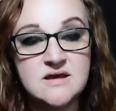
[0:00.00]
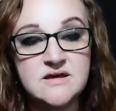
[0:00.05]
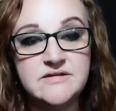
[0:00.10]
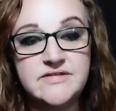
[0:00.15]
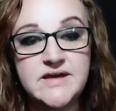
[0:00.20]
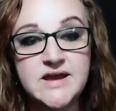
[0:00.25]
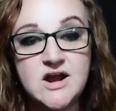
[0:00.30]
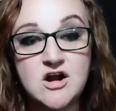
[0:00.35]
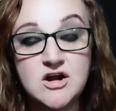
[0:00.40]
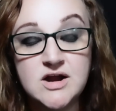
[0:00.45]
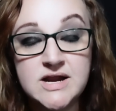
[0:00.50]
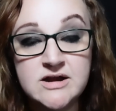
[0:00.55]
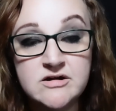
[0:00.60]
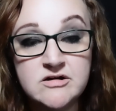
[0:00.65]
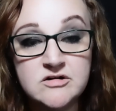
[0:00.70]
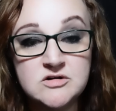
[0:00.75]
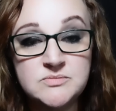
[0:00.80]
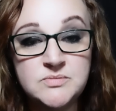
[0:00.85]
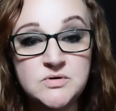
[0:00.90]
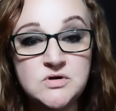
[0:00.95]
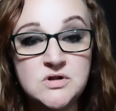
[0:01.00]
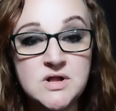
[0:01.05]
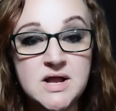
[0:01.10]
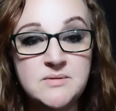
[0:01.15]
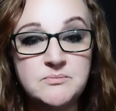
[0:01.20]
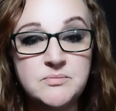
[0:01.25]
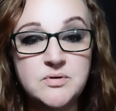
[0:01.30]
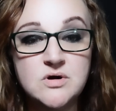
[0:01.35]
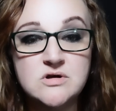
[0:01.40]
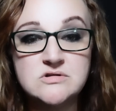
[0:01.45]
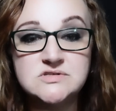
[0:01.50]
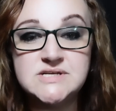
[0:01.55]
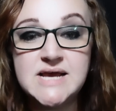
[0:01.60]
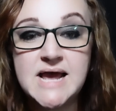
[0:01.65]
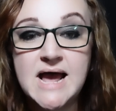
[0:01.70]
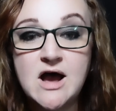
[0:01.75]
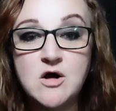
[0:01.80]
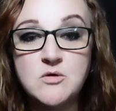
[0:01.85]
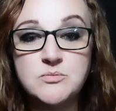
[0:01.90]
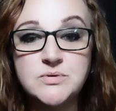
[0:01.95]
They are irritable and prone to
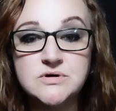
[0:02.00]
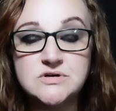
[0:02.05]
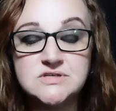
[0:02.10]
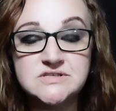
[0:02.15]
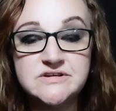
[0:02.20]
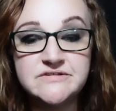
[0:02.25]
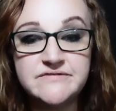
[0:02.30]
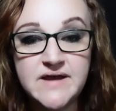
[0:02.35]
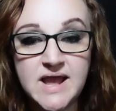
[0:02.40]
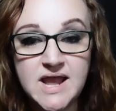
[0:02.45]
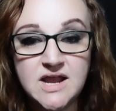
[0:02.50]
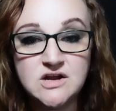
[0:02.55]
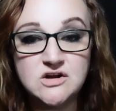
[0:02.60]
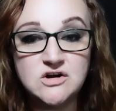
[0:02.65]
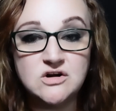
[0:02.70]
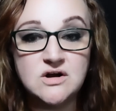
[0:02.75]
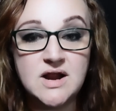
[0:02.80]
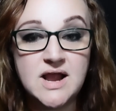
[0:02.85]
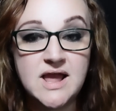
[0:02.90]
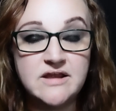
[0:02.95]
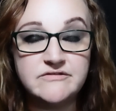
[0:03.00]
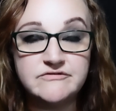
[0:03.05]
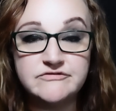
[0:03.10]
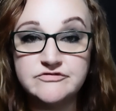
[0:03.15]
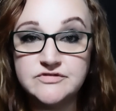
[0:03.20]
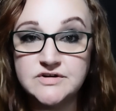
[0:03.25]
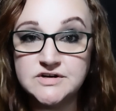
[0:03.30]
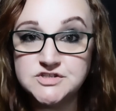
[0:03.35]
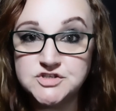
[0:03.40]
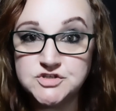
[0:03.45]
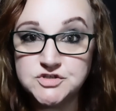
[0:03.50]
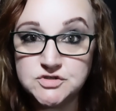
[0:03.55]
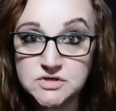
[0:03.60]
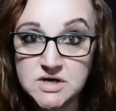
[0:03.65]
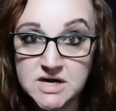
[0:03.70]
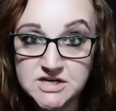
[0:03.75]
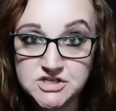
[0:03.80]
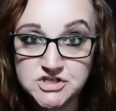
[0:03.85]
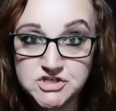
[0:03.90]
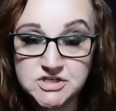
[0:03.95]
outbursts of anger and
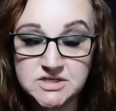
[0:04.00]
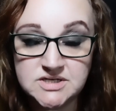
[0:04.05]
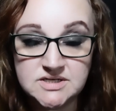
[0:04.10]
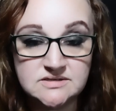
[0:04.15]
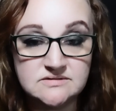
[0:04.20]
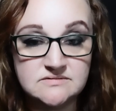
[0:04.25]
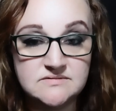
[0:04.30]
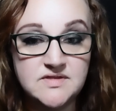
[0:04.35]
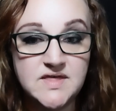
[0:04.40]
frustration.